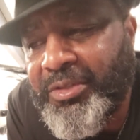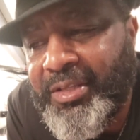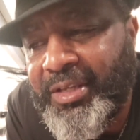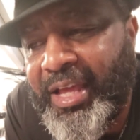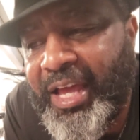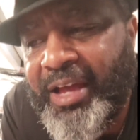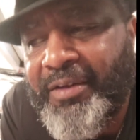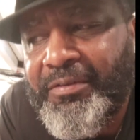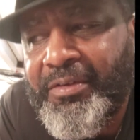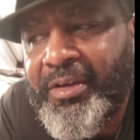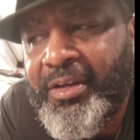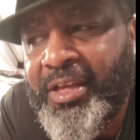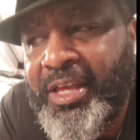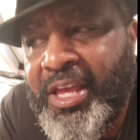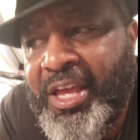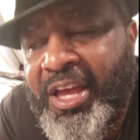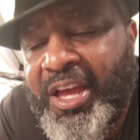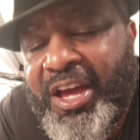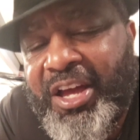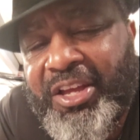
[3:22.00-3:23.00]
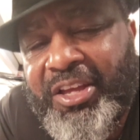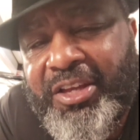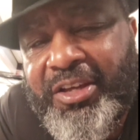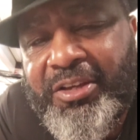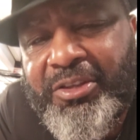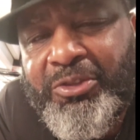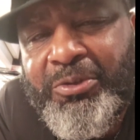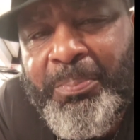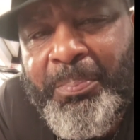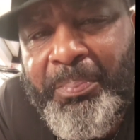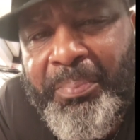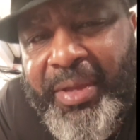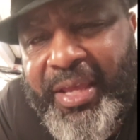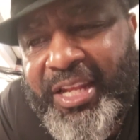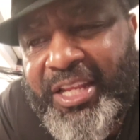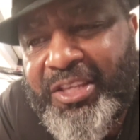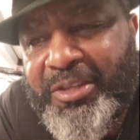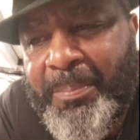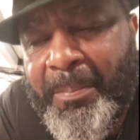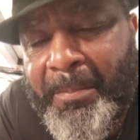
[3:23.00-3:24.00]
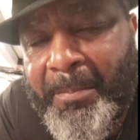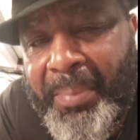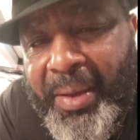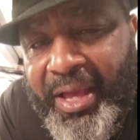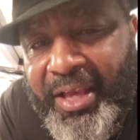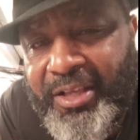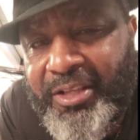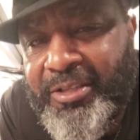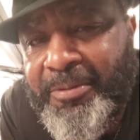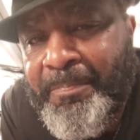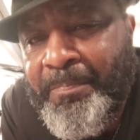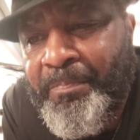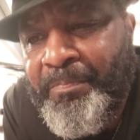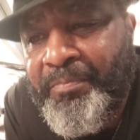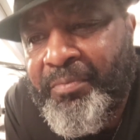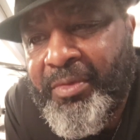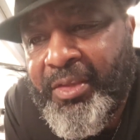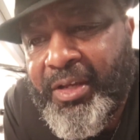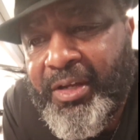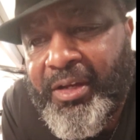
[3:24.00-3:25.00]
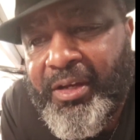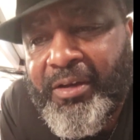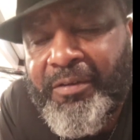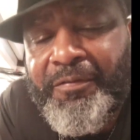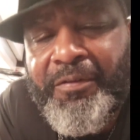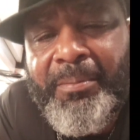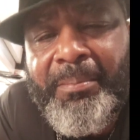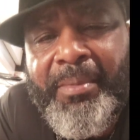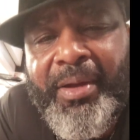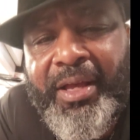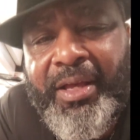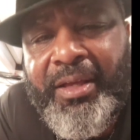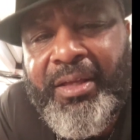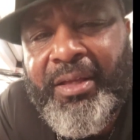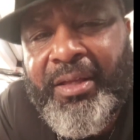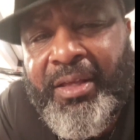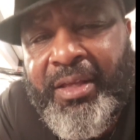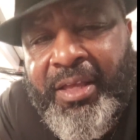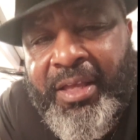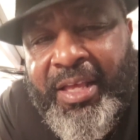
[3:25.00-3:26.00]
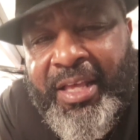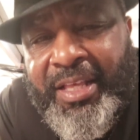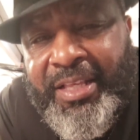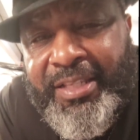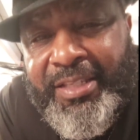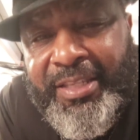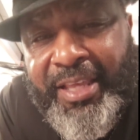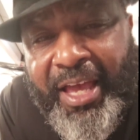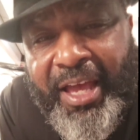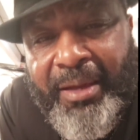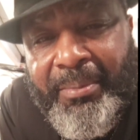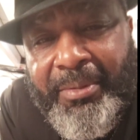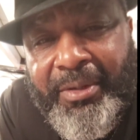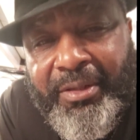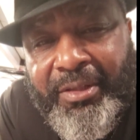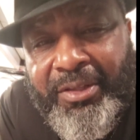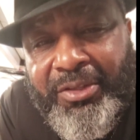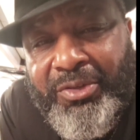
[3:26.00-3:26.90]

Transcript: still have a good spinach base for my salmon,